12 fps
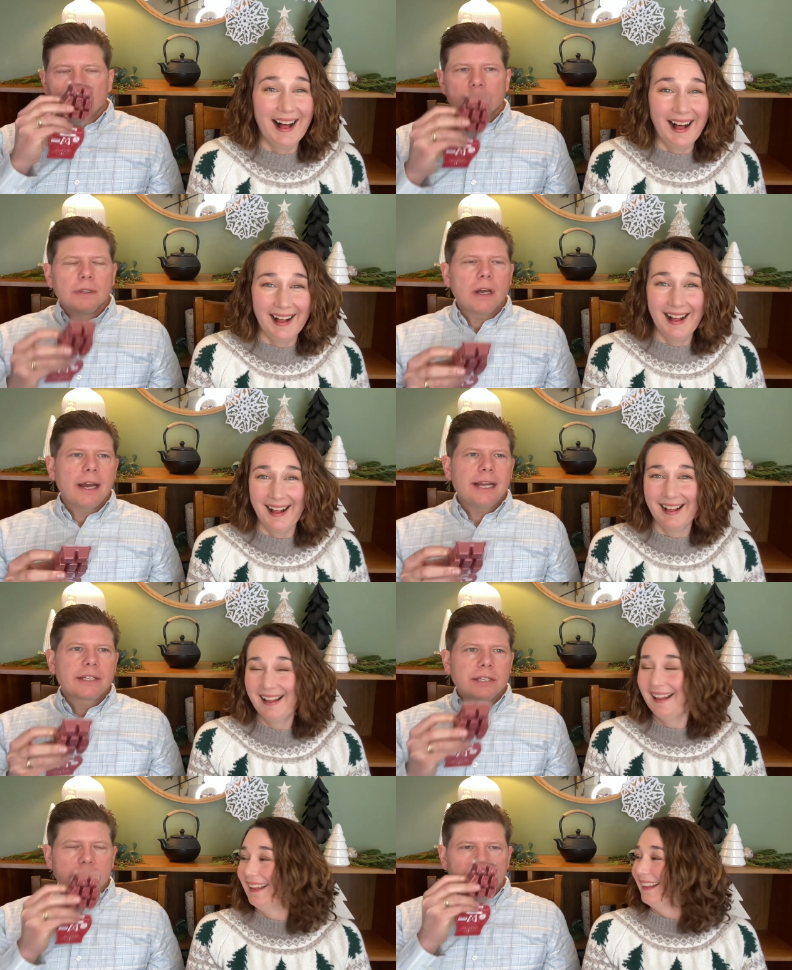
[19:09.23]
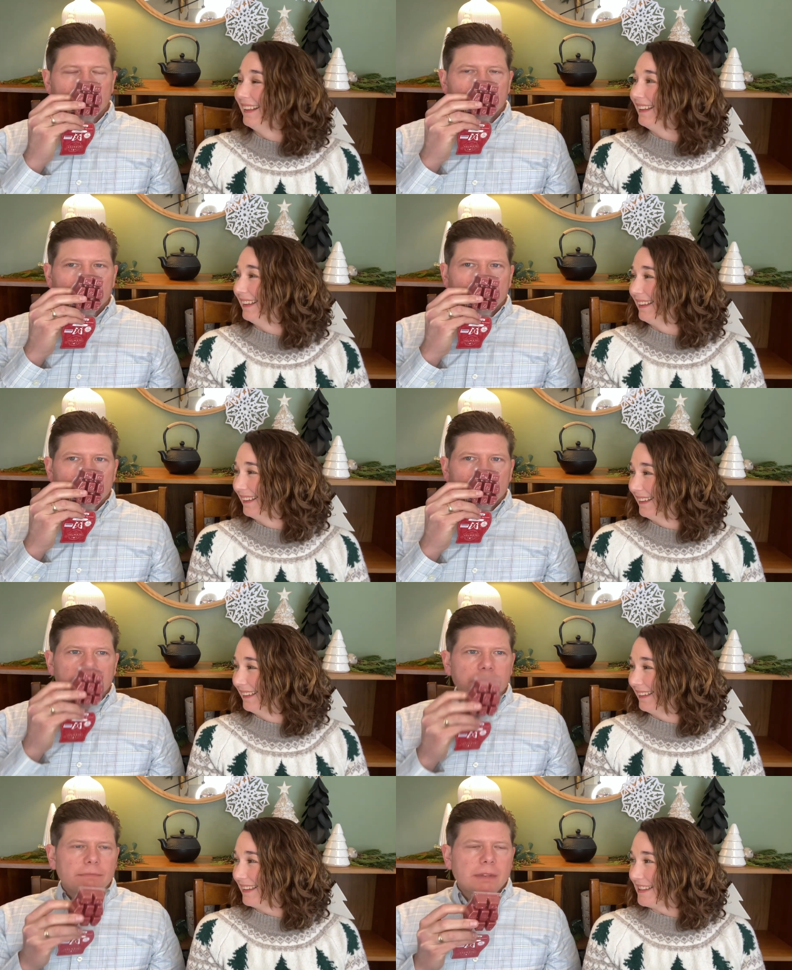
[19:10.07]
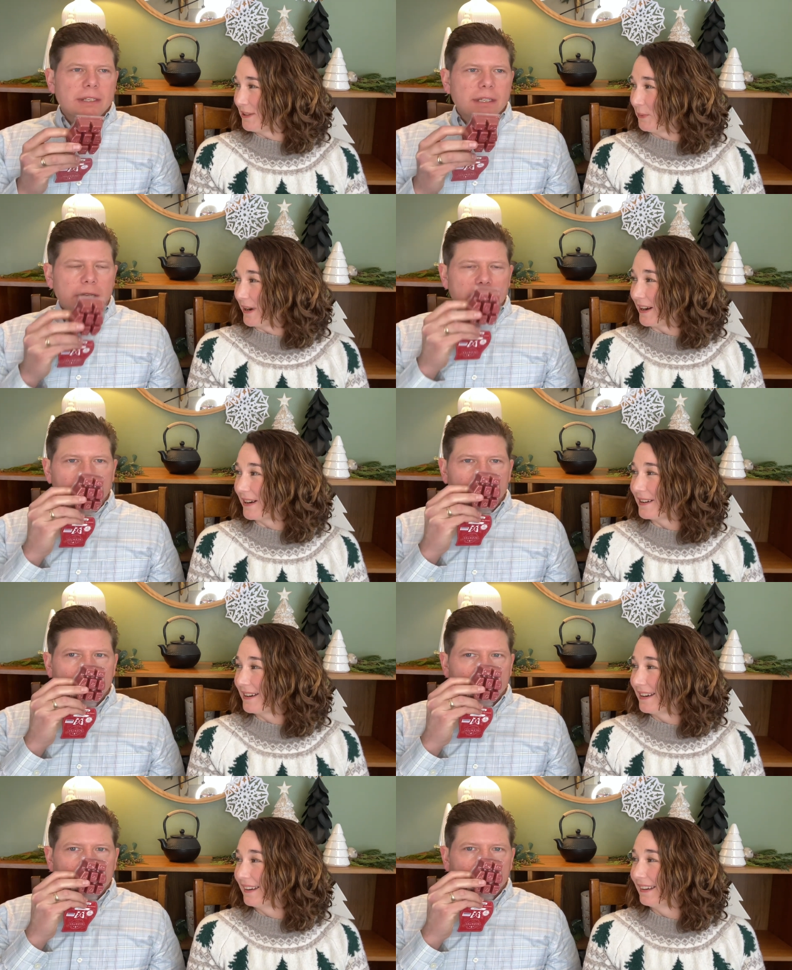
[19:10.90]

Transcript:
Speaker 1: Nice. Is it's, it weird?